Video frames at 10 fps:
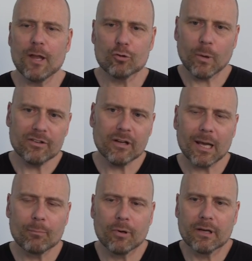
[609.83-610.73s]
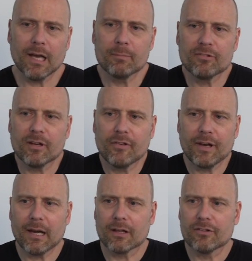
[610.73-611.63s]
29.9% of the
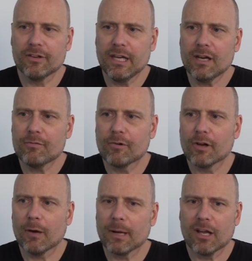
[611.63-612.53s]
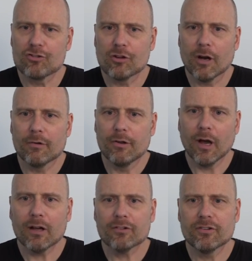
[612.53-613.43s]
delegates needed for a nomination are
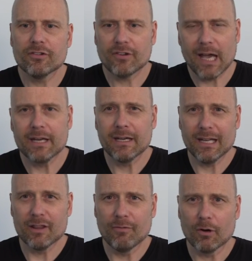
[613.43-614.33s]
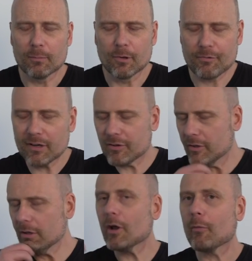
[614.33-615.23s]
not decided in the voting booth, right? So
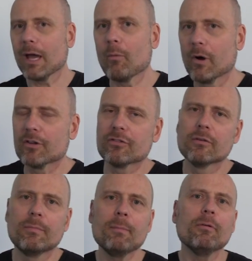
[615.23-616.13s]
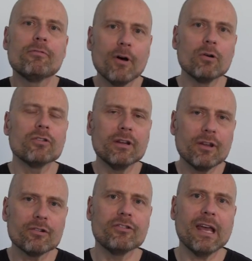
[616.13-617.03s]
you know the way it works. People vote in
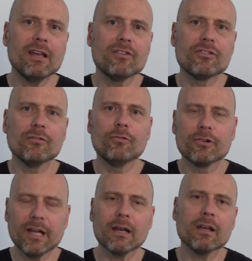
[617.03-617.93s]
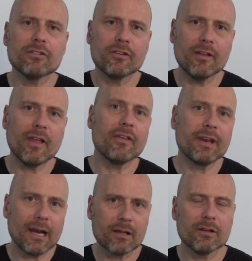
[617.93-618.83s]
their states for delegates, and then the
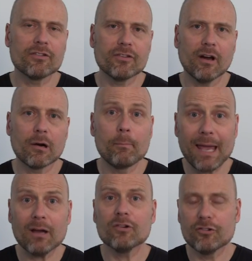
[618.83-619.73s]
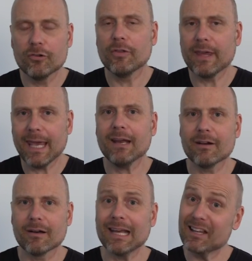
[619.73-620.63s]
delegates are bound to the
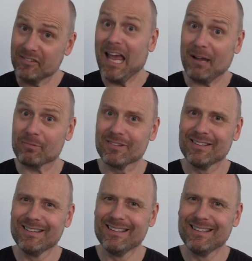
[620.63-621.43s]
candidate, except